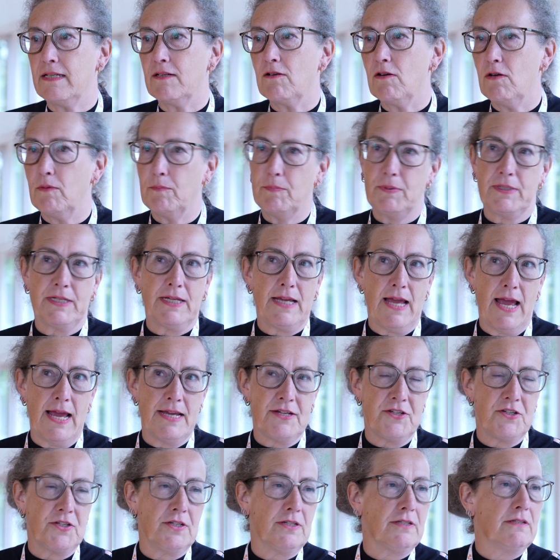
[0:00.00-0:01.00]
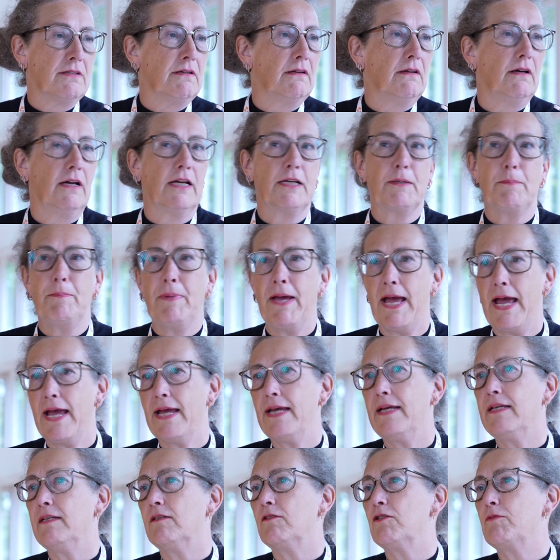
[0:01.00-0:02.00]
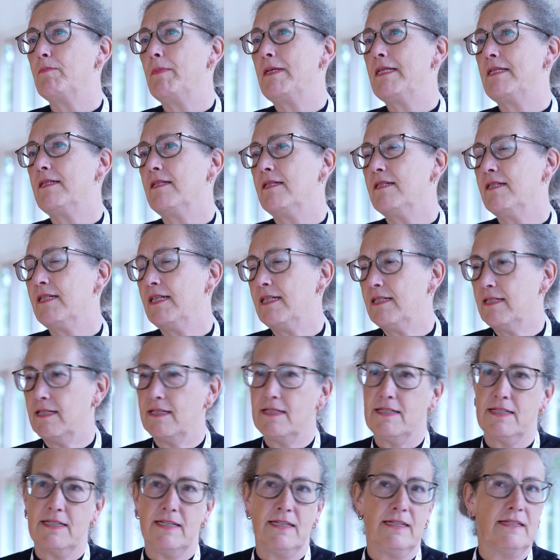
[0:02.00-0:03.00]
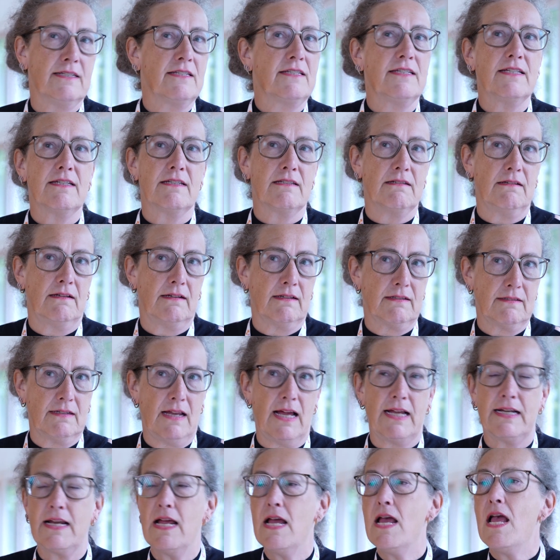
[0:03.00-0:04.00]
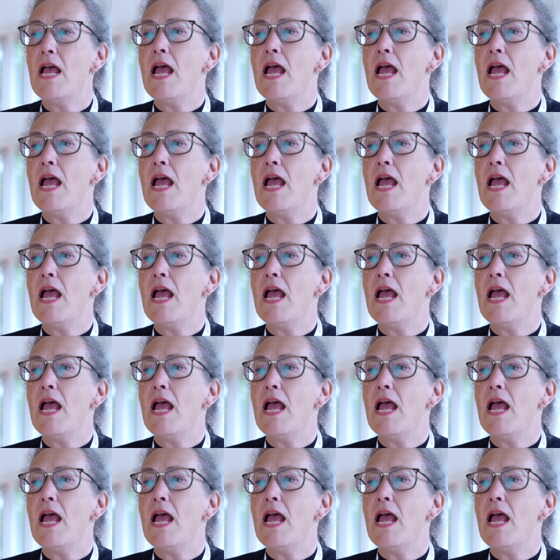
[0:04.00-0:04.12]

complications like pain or spasticity and things like that.